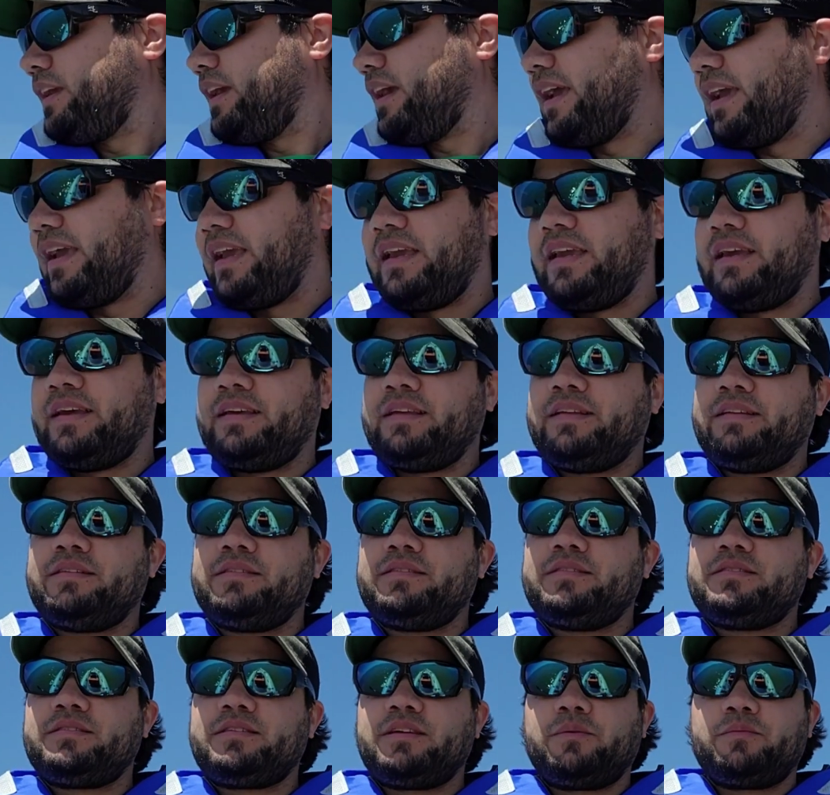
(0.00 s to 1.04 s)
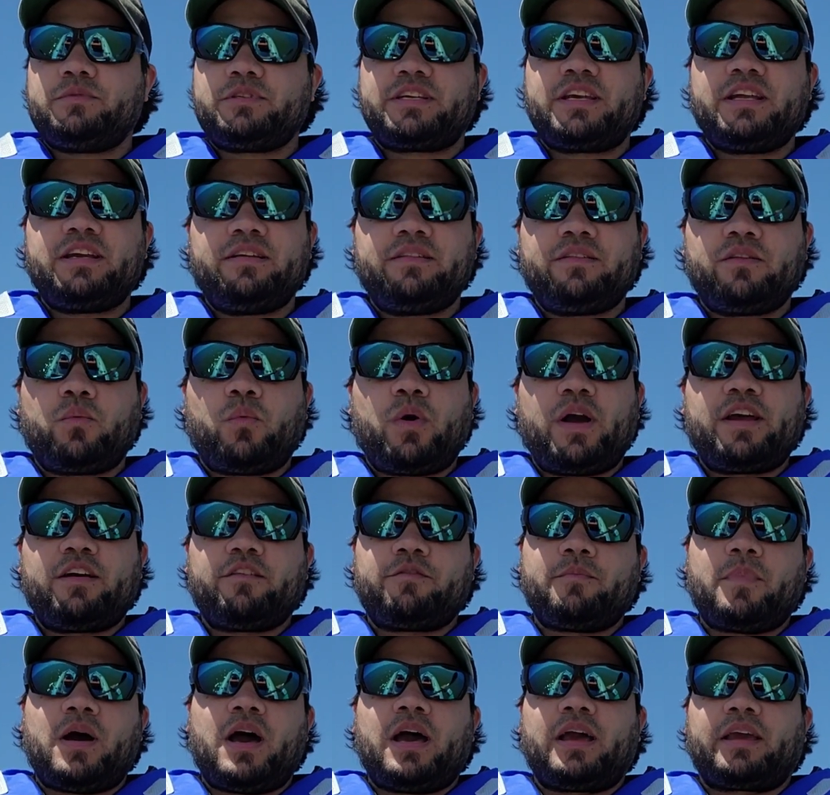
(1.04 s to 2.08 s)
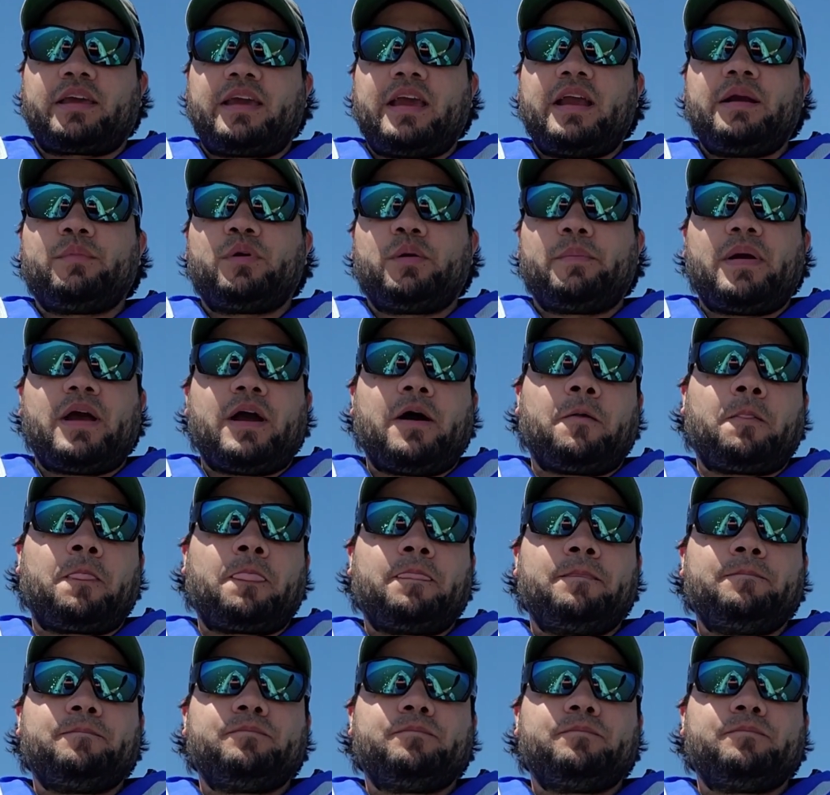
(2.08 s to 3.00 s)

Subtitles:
and it was getting in the way of my camera mount.